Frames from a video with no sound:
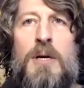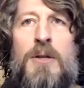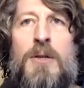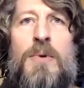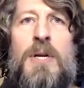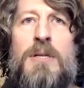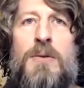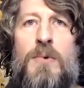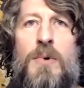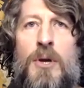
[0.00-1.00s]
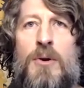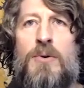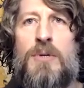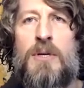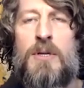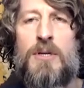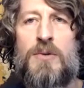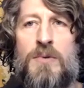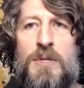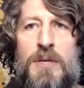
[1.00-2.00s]
The reason we're using
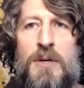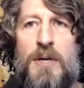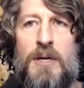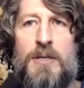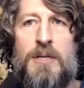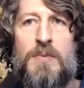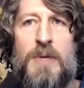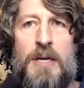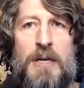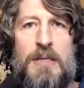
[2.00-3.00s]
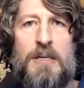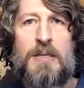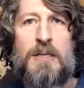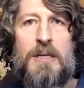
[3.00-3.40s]
this resilience is because it